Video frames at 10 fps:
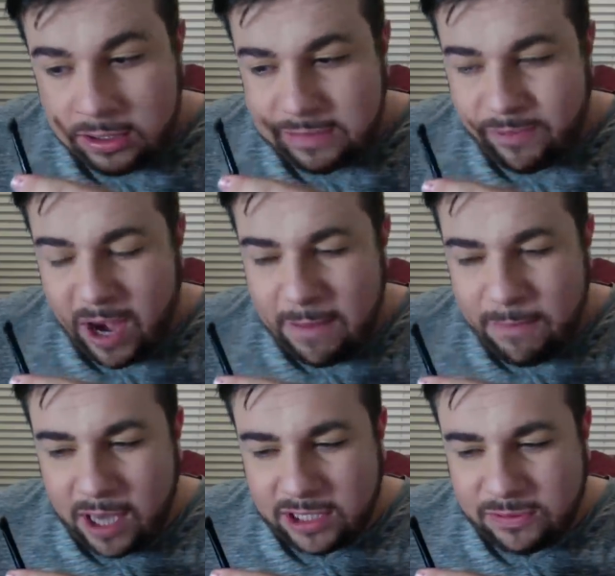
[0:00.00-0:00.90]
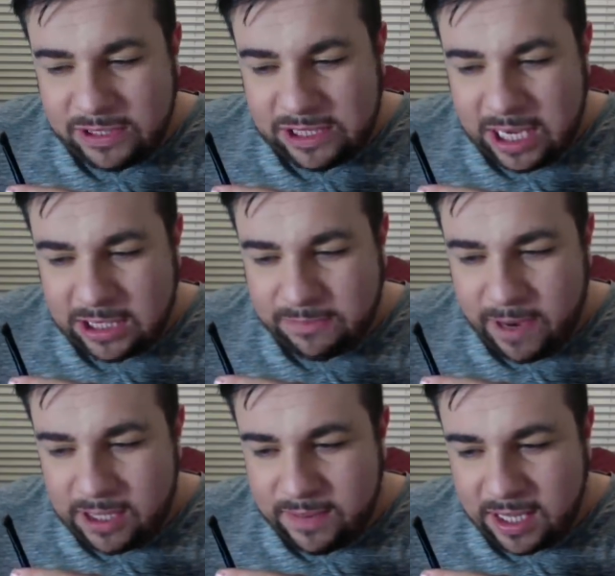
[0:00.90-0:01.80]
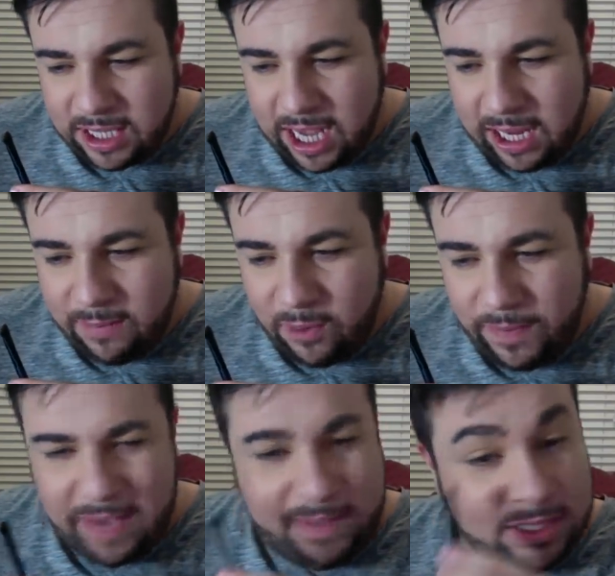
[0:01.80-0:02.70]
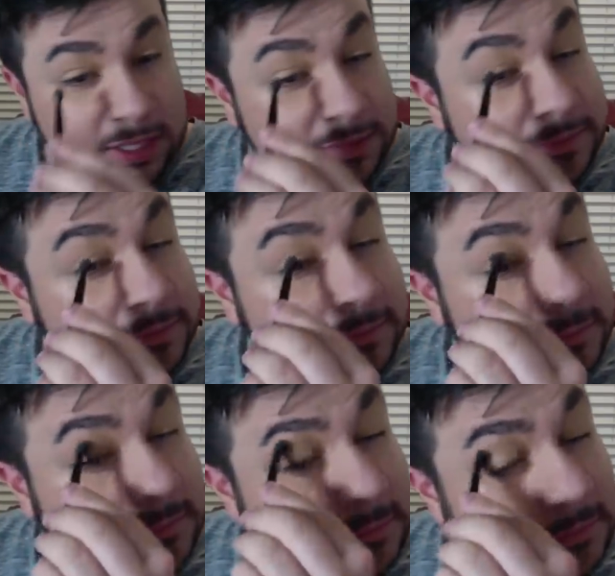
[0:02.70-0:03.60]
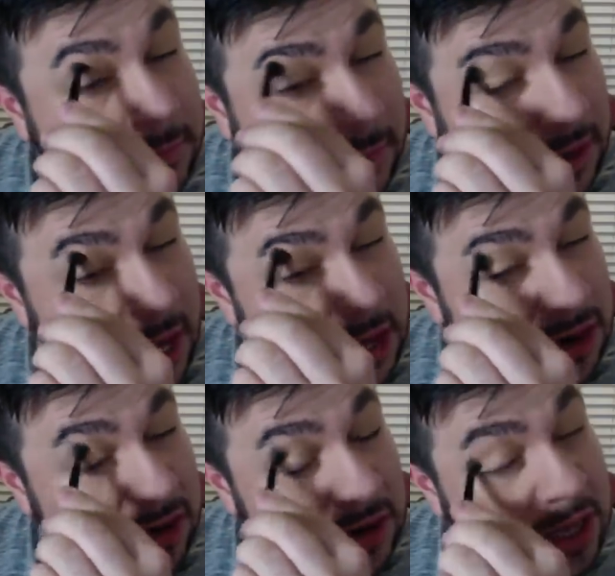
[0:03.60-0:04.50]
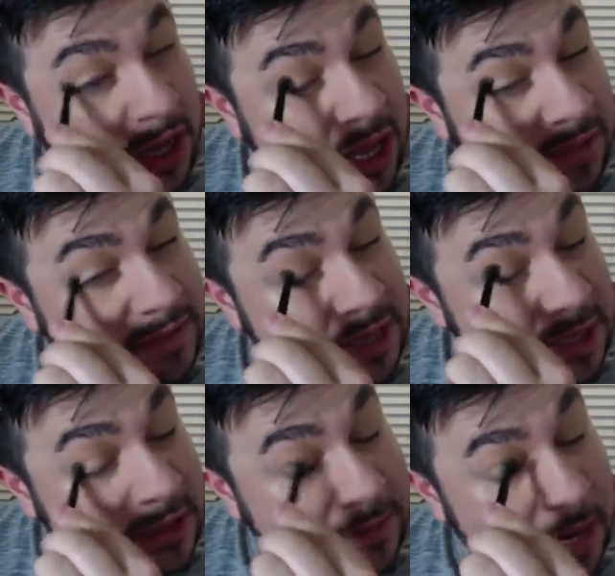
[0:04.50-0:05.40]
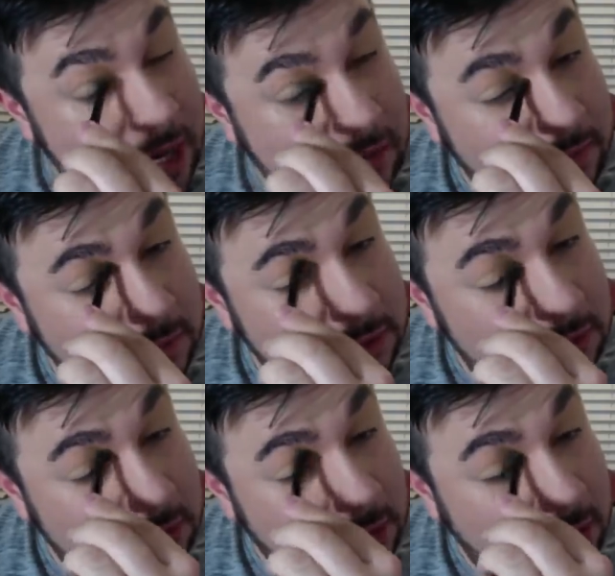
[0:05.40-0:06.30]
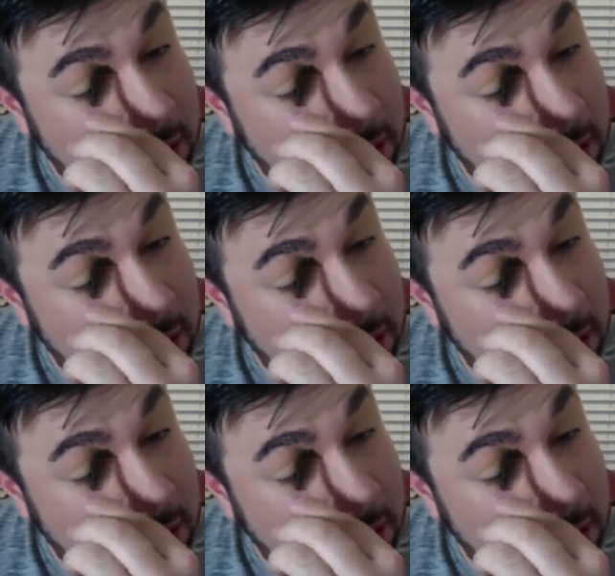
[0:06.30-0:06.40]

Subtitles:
Spray brush with setting spray to make the color more pigmented. I don't think I have setting spray, unfortunately.